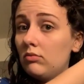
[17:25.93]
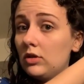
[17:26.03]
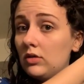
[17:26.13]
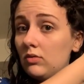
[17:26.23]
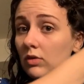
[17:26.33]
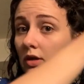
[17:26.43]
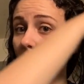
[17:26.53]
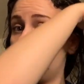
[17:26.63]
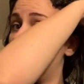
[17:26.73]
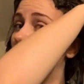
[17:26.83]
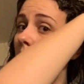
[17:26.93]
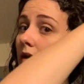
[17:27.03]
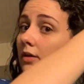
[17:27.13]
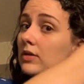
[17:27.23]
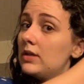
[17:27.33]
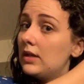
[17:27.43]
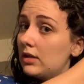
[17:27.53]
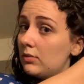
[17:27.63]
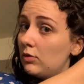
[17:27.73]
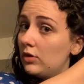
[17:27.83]
just wear that around the house the
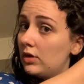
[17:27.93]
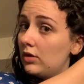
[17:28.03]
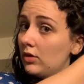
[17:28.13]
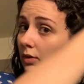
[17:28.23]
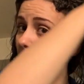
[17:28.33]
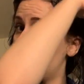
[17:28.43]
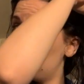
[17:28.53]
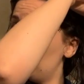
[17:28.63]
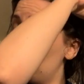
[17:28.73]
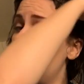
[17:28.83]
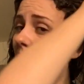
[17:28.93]
next morning or whatever.